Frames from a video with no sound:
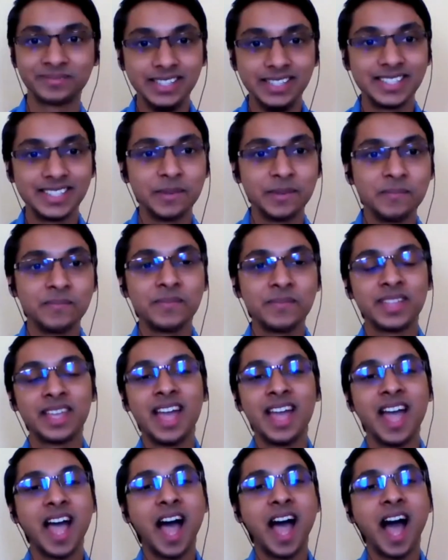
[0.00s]
is,
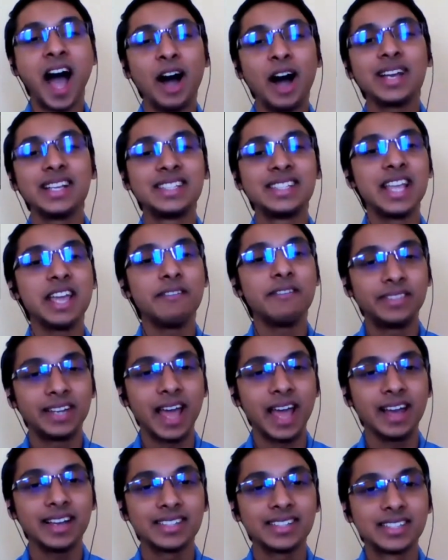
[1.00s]
how do I save
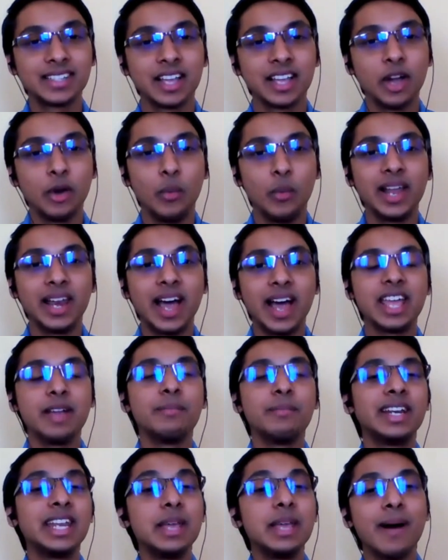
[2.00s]
tax while I
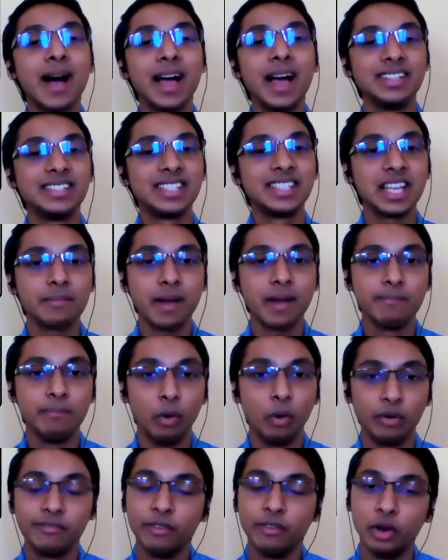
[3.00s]
am rebalancing my
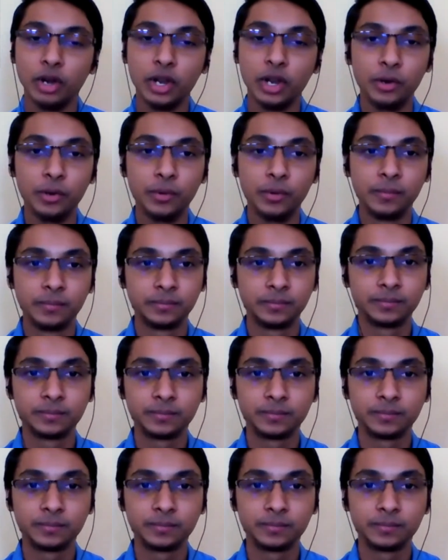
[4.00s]
portfolio?